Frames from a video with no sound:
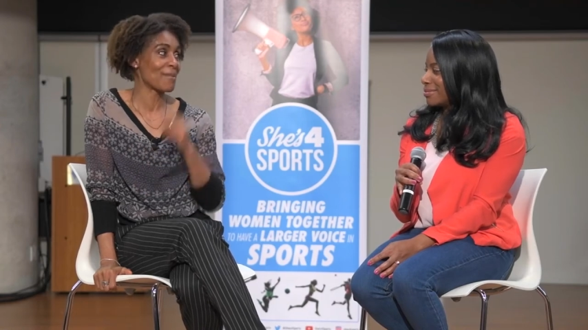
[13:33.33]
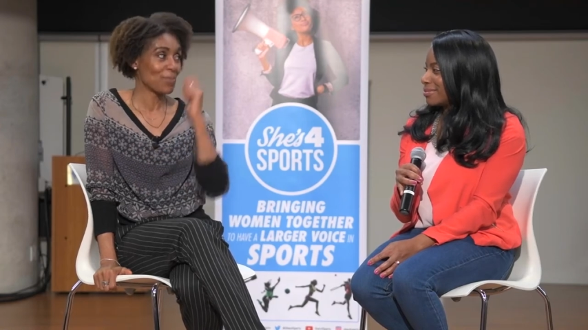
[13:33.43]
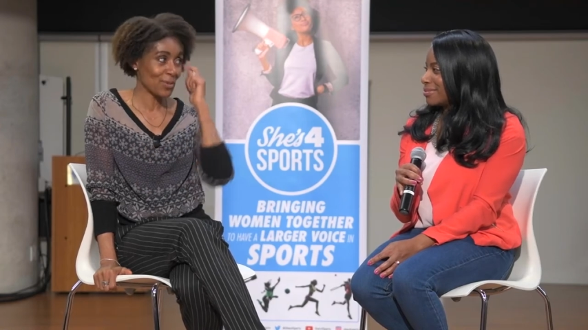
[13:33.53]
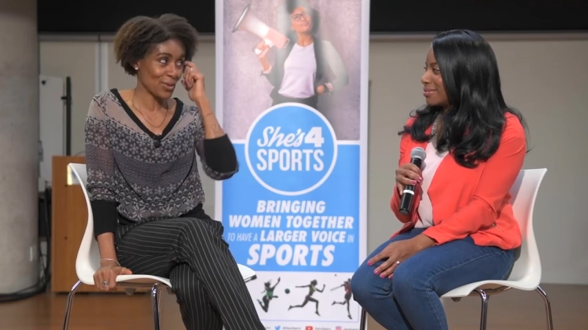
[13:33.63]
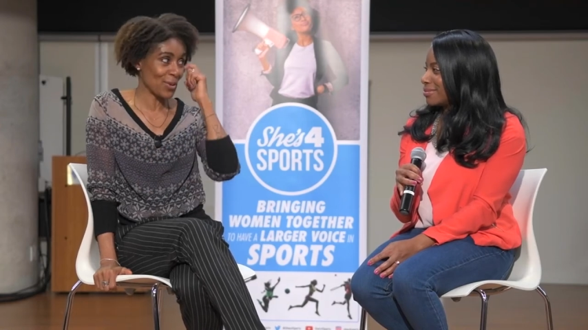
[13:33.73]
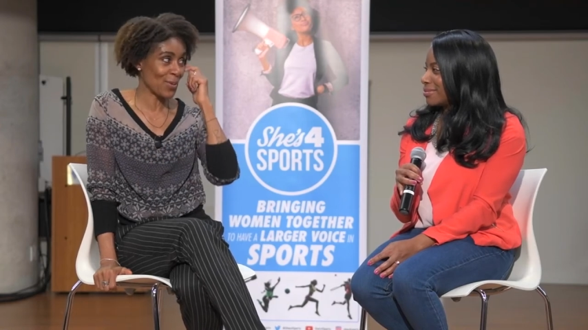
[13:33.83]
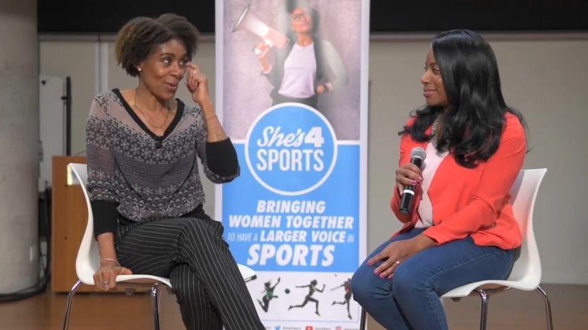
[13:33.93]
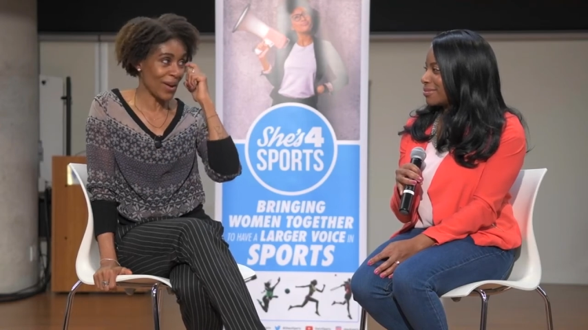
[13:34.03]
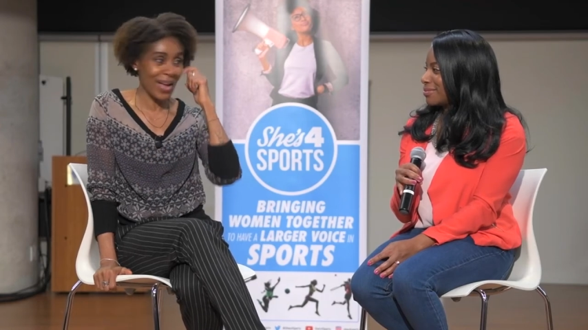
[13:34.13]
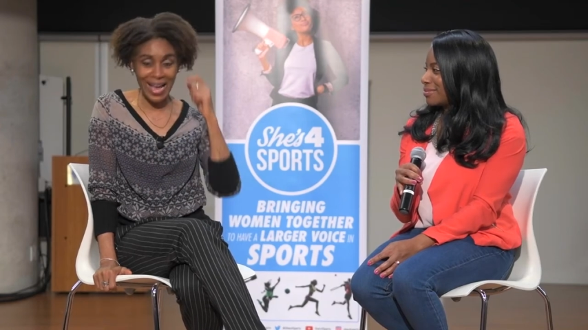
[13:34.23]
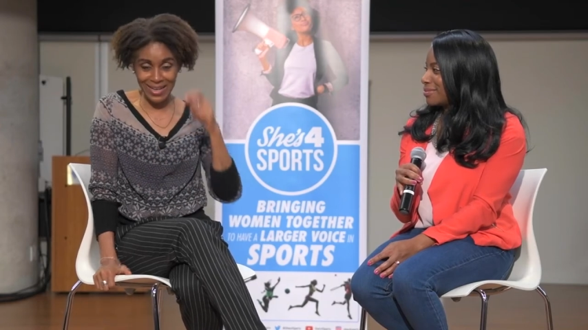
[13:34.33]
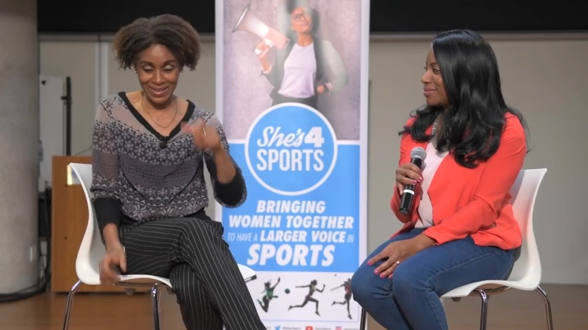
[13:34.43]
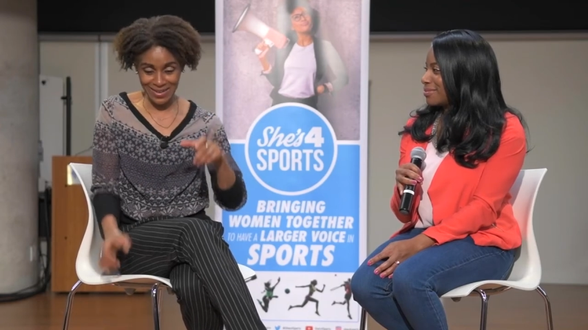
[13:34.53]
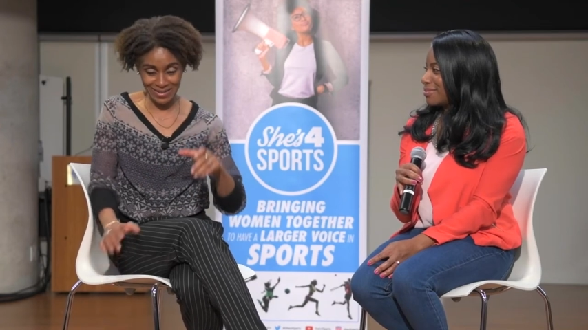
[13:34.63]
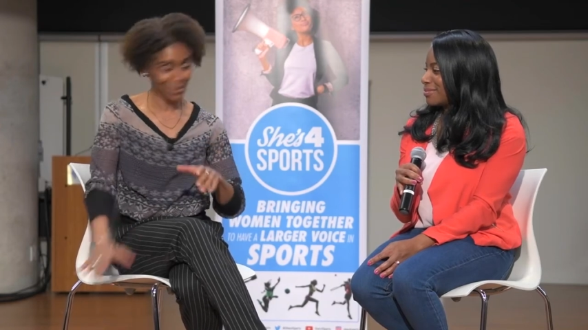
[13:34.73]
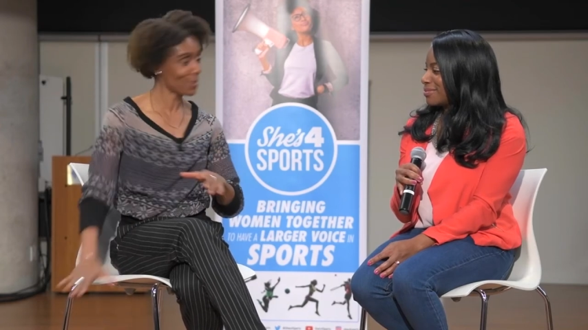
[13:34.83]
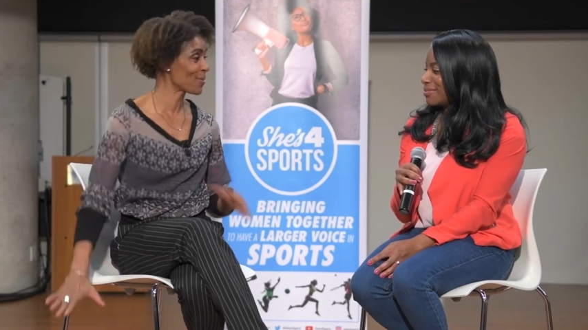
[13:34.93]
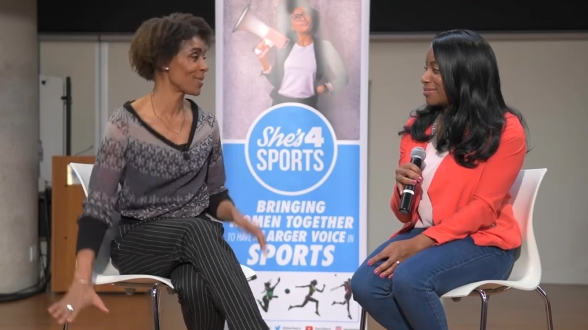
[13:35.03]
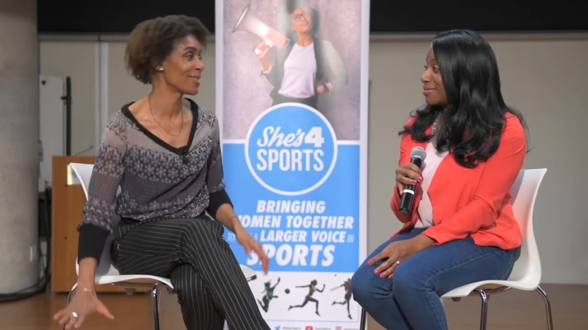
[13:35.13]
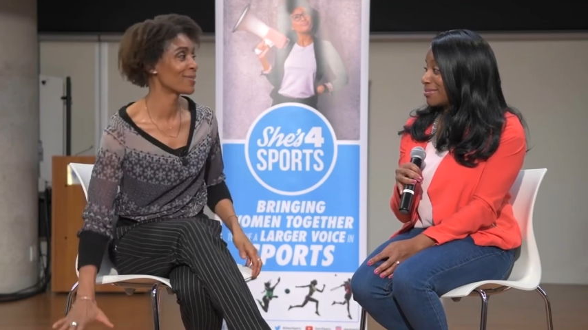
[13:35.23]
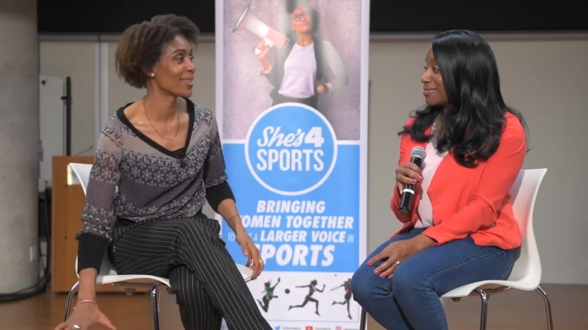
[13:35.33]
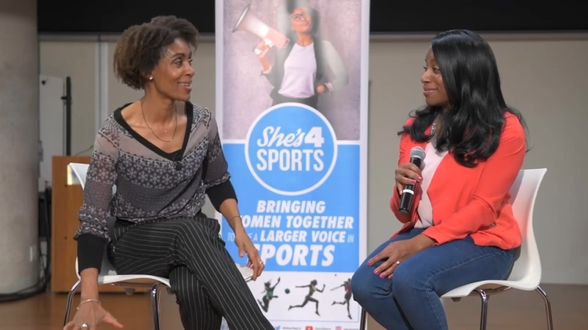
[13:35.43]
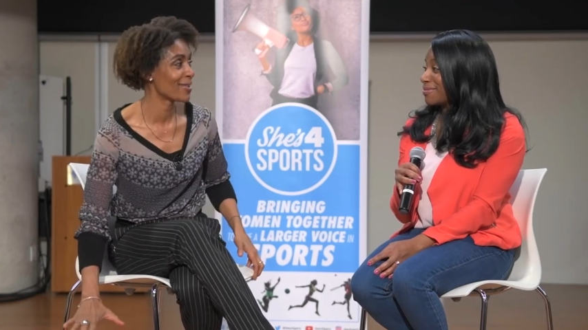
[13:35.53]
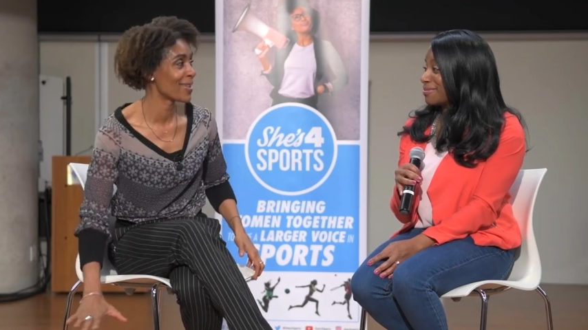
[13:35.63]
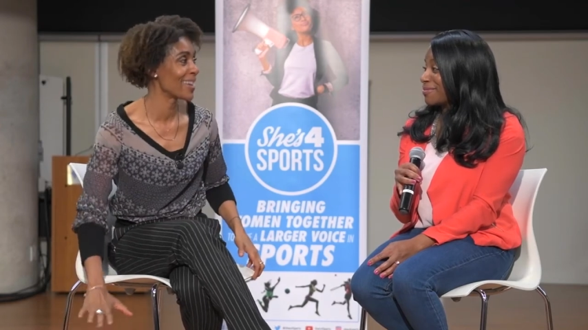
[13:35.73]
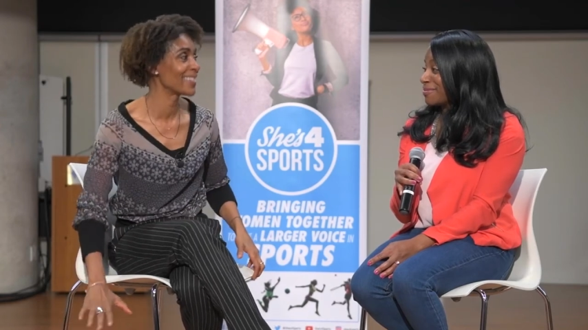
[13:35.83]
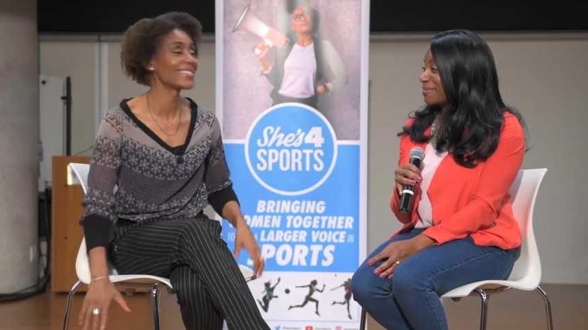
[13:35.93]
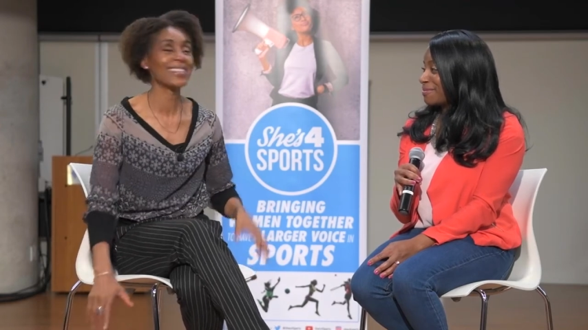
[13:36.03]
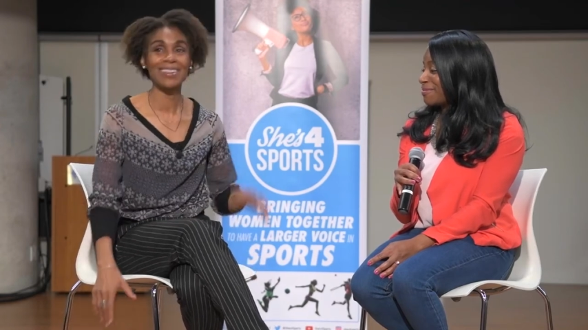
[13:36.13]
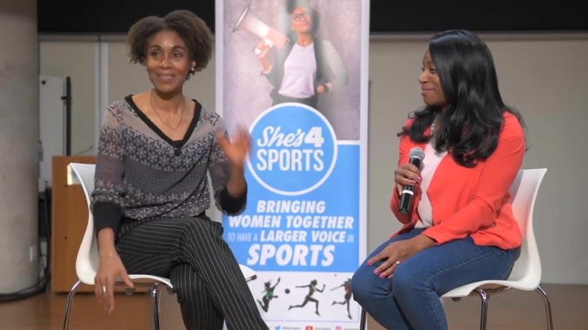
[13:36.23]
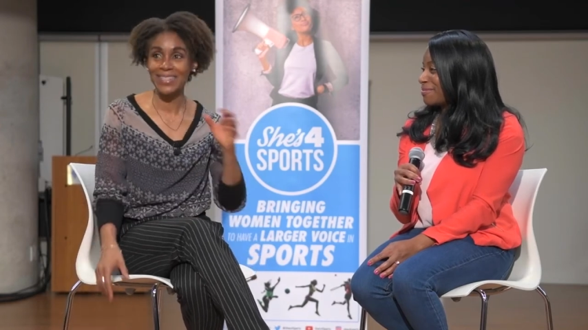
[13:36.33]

Speaker 1: So uh, I had a little one running around, and I went.